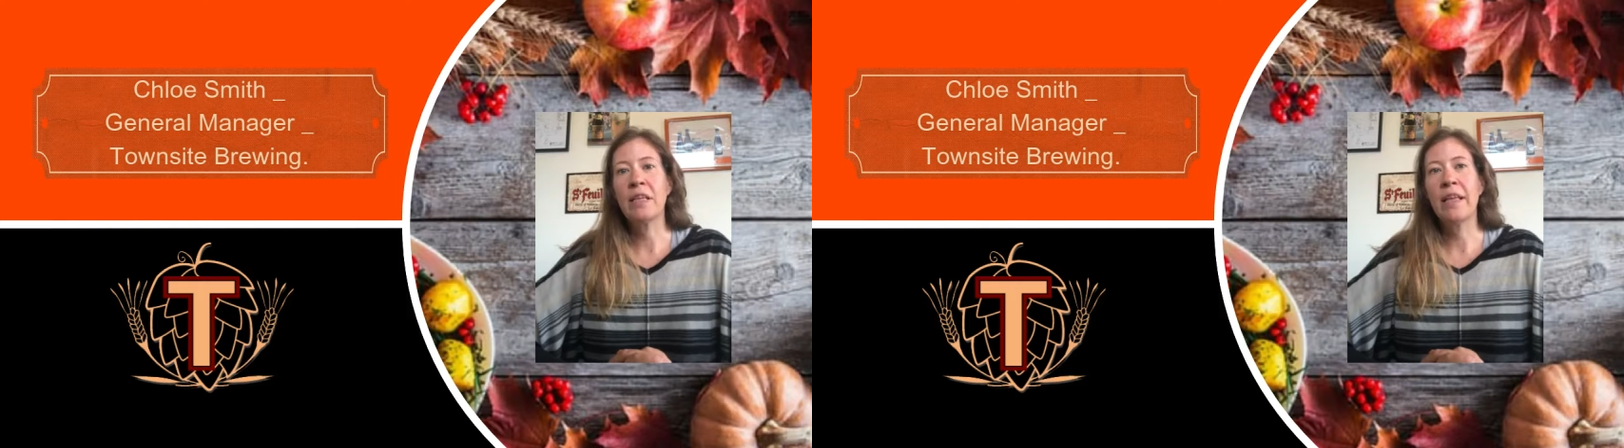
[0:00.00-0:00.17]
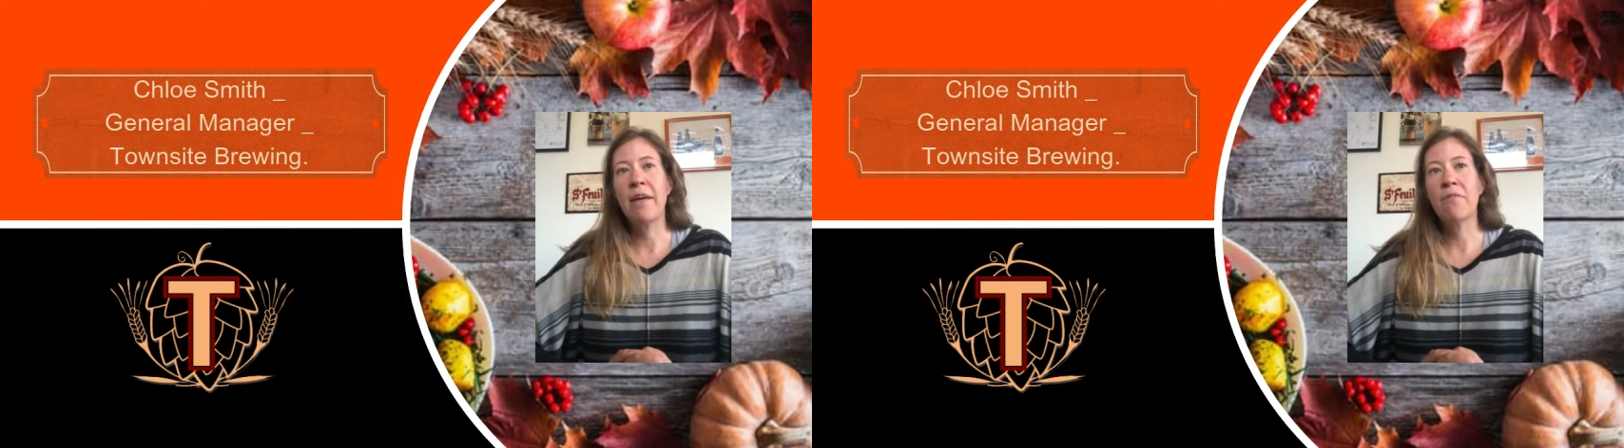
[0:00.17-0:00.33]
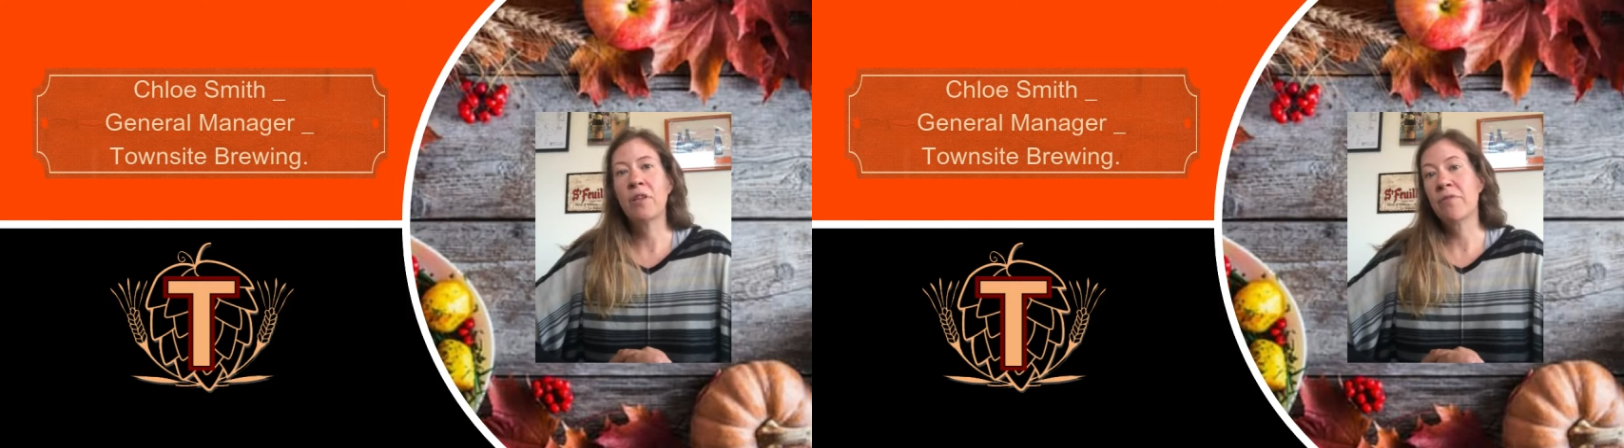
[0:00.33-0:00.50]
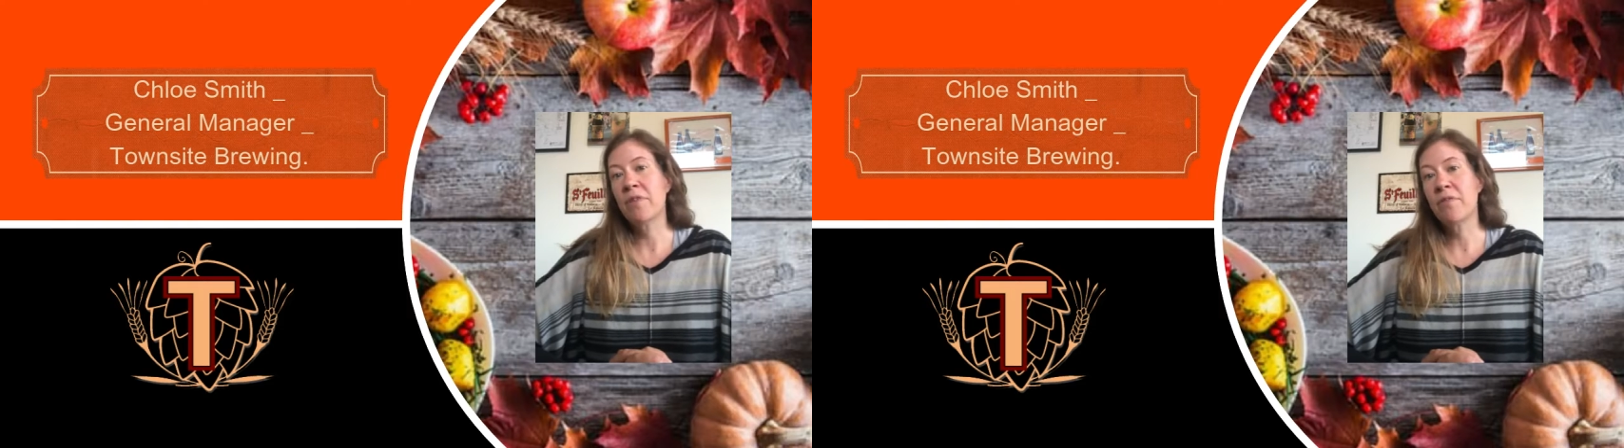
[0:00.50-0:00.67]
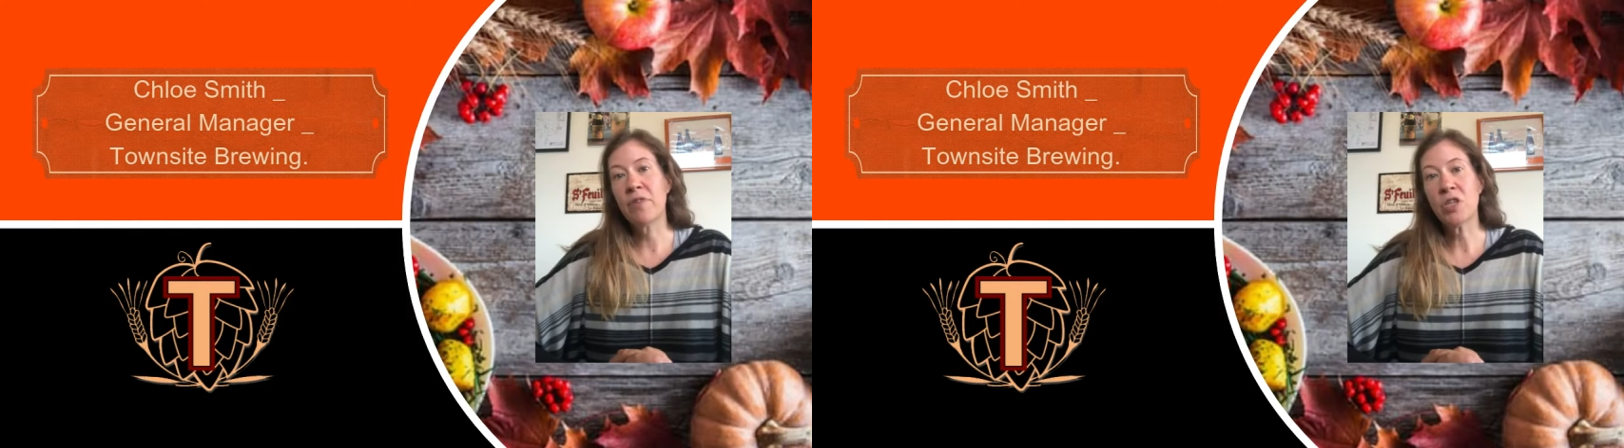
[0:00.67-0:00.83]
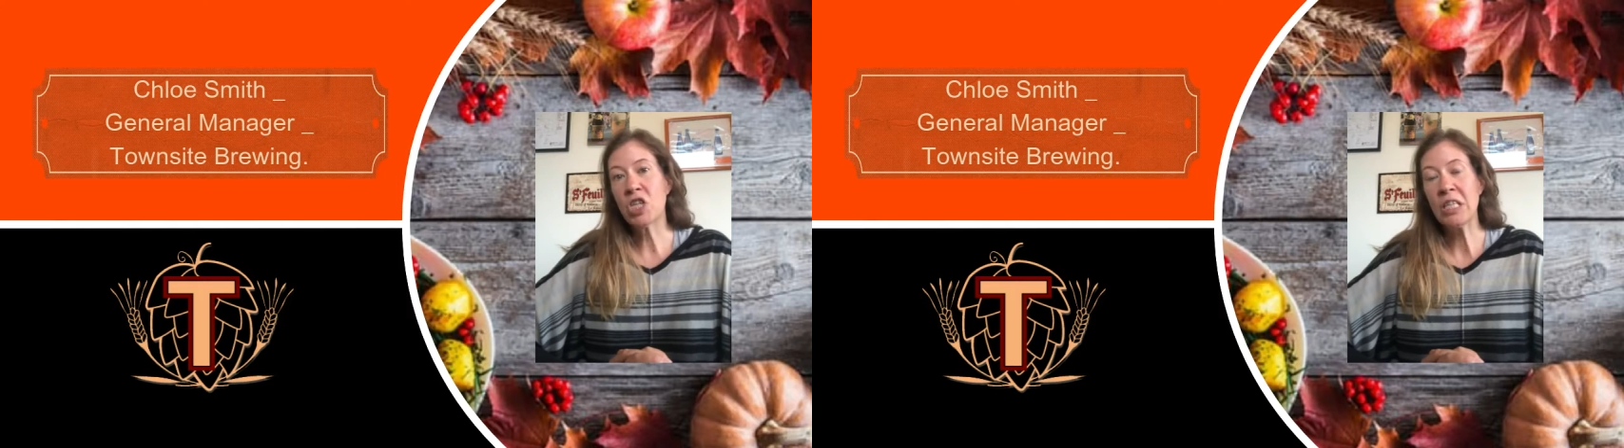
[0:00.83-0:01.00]
level of
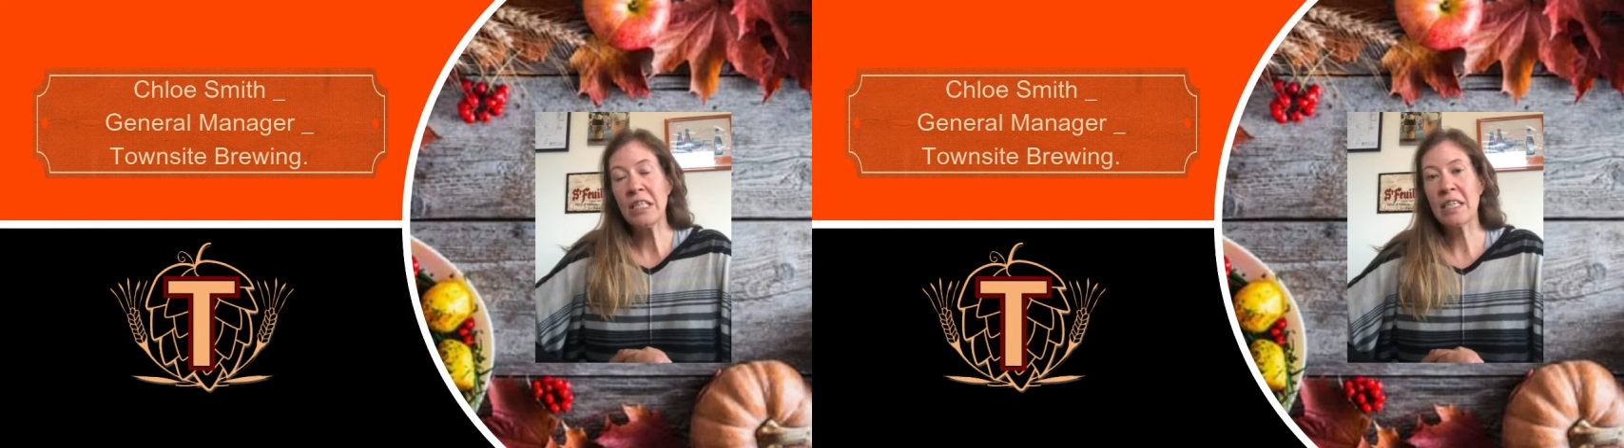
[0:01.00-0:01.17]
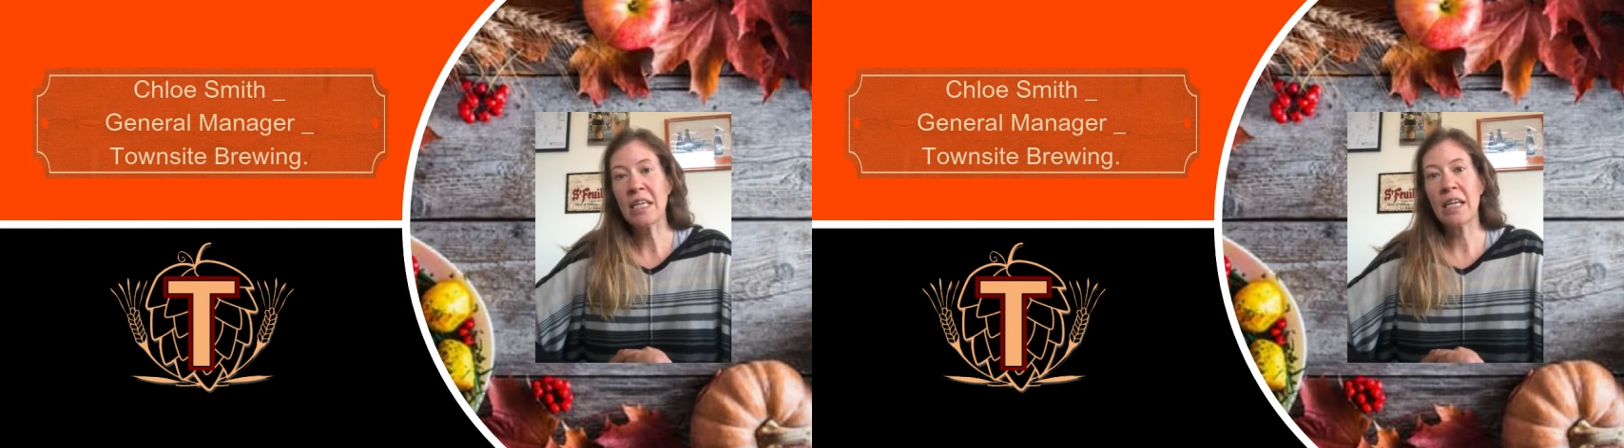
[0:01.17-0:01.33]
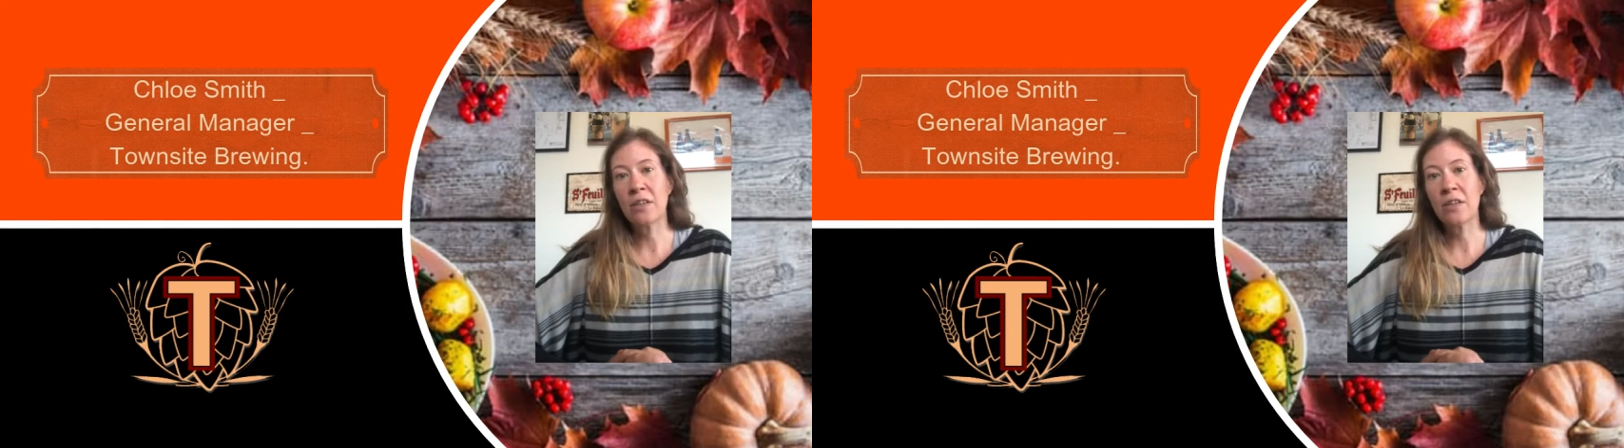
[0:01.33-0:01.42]
efficiency